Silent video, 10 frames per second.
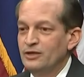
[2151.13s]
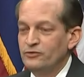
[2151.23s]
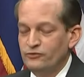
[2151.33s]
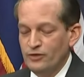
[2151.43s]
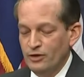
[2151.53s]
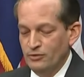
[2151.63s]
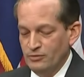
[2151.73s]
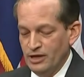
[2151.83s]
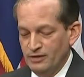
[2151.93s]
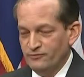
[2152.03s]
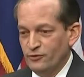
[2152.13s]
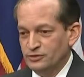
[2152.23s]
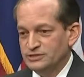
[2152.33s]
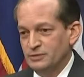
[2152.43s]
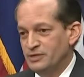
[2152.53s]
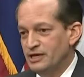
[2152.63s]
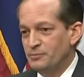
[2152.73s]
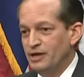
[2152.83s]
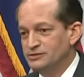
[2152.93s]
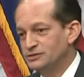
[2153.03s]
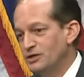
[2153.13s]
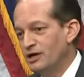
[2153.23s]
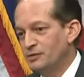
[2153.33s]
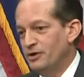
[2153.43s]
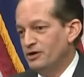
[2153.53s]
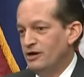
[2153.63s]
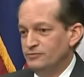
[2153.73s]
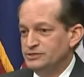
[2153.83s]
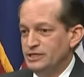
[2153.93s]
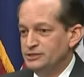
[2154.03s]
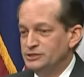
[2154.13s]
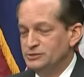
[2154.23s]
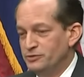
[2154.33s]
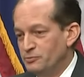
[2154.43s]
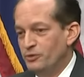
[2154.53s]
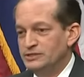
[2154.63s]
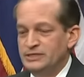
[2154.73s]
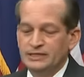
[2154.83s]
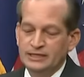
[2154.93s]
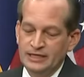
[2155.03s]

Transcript: So first, I'm not about to talk about conversations with the president,